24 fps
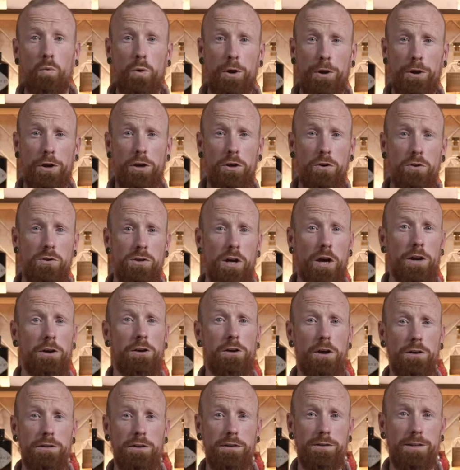We're gonna use
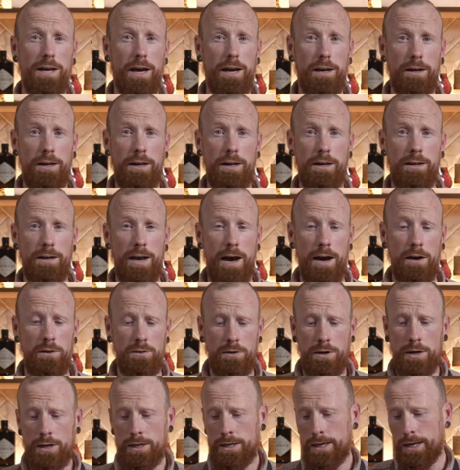another technique
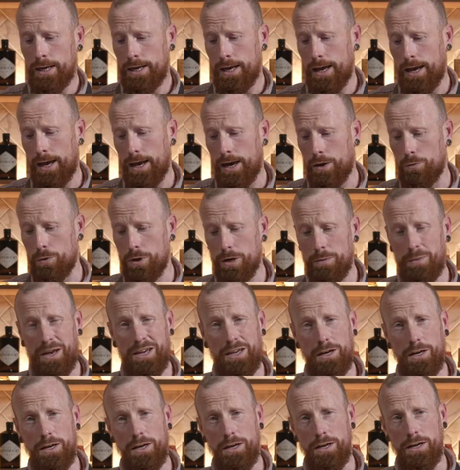now. We're gonna
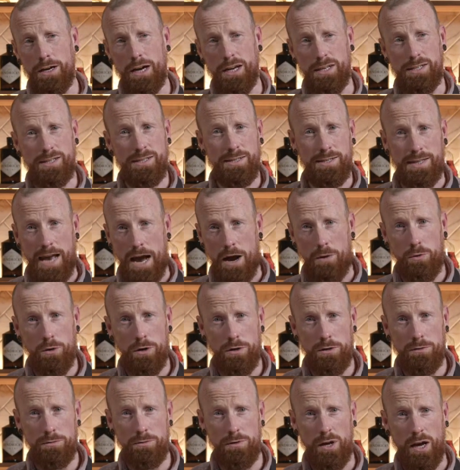make a
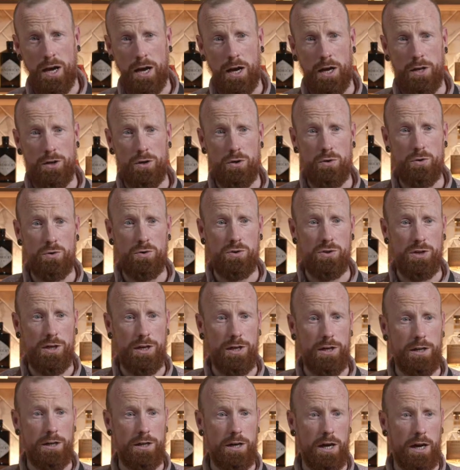sour
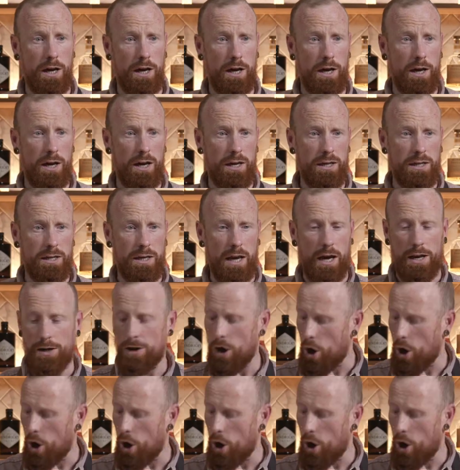using an